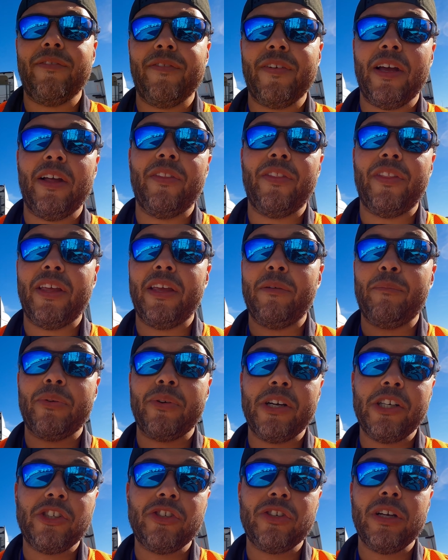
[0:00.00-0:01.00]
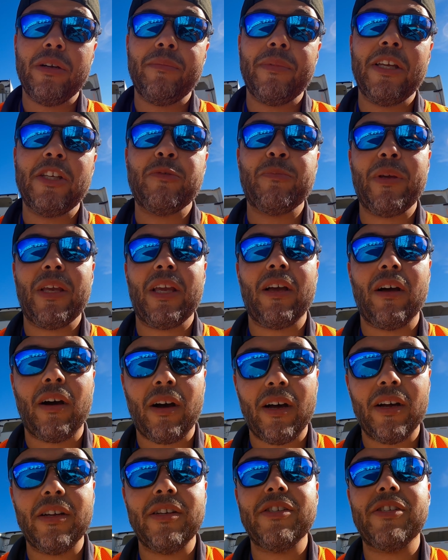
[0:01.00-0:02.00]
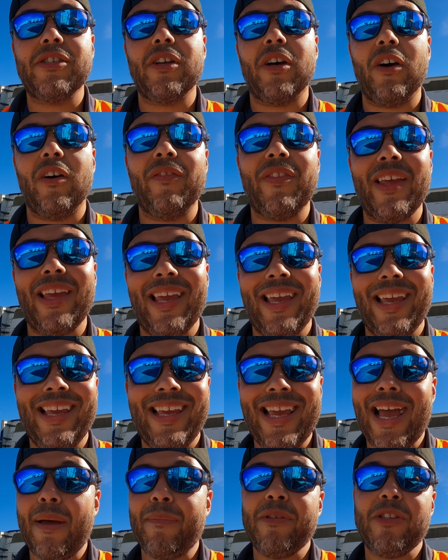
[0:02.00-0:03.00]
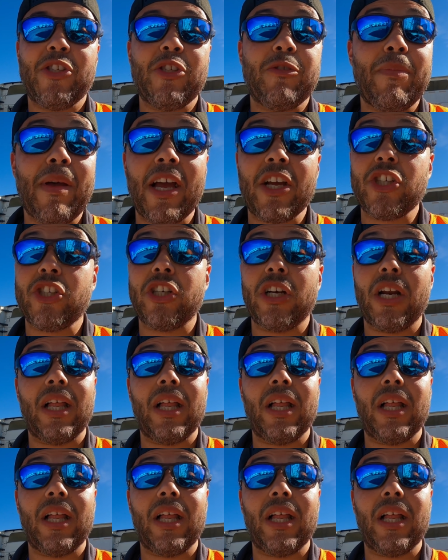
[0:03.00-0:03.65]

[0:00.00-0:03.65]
fail the pre-trip, it's because of the in-cab inspection.